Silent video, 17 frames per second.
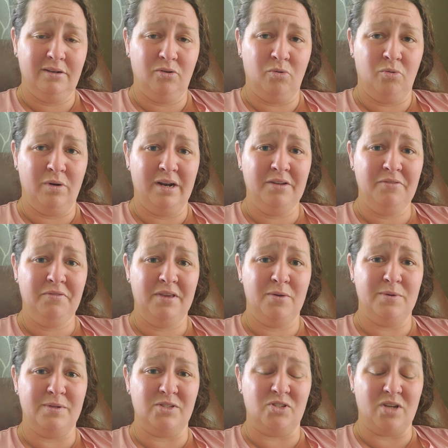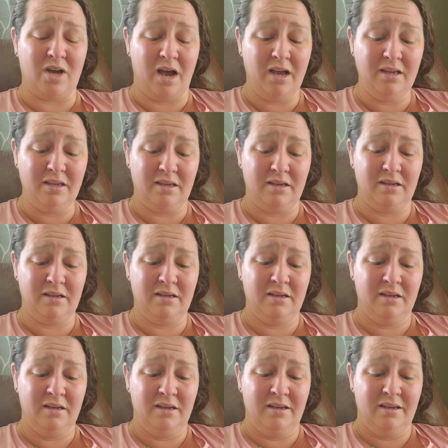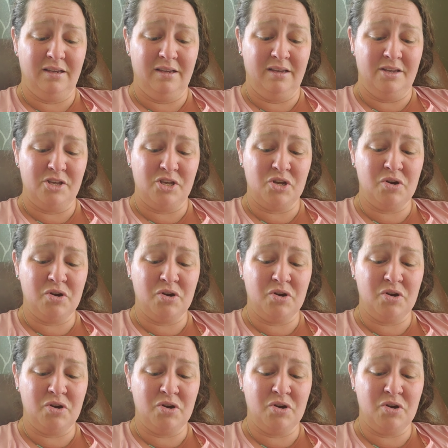What if he was dying? He